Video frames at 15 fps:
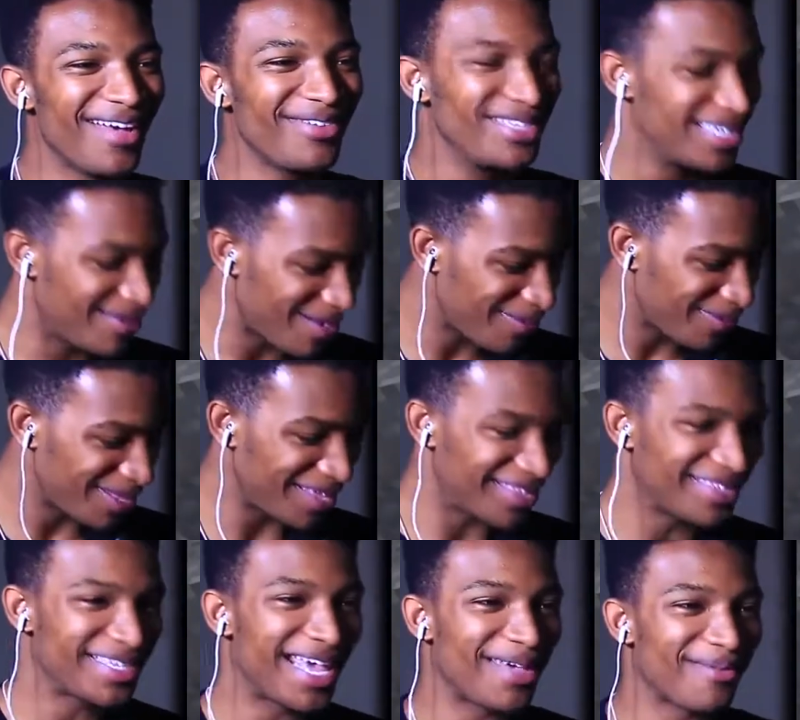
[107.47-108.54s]
Every time I
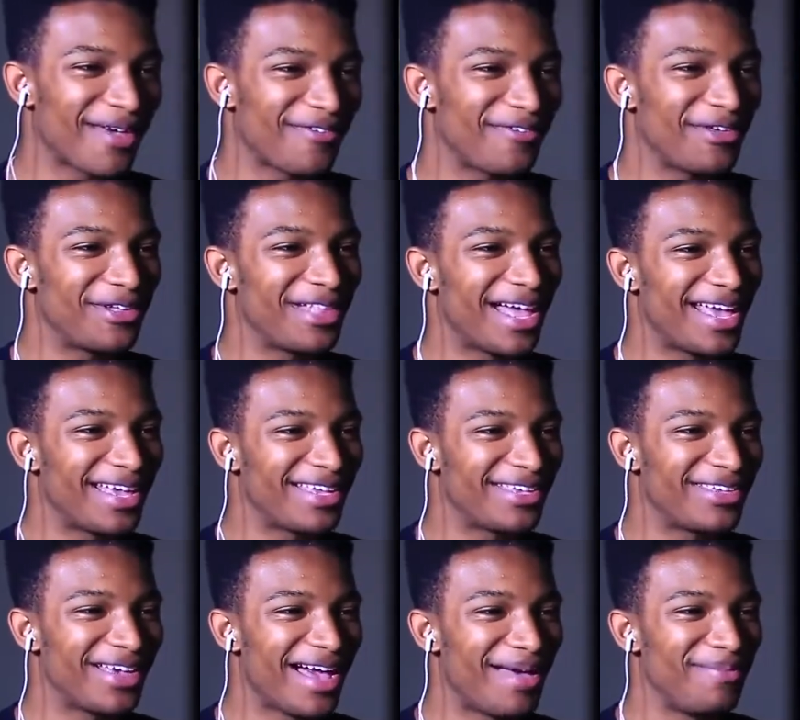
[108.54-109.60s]
play this game I feel like
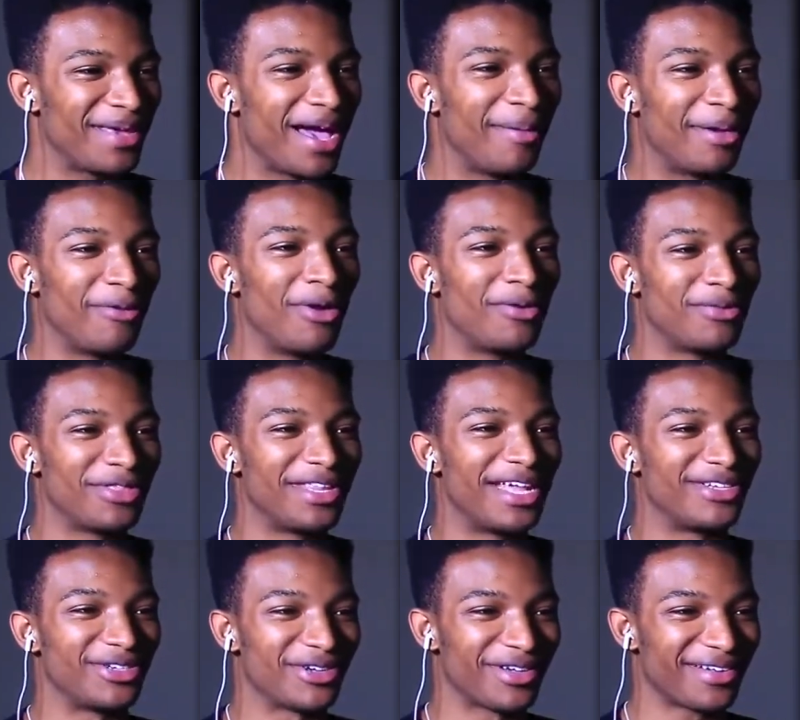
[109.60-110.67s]
I'm becoming one with
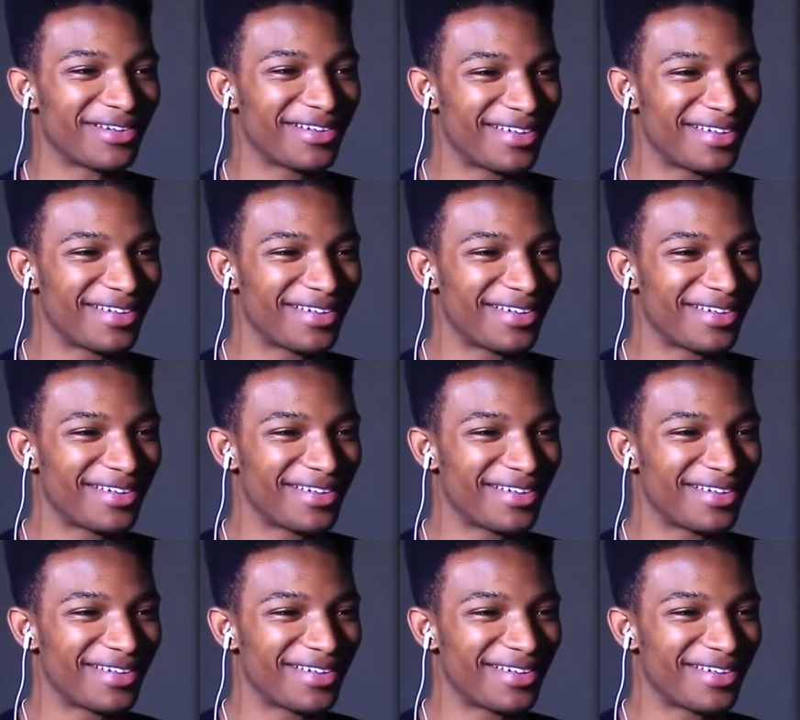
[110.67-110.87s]
nature.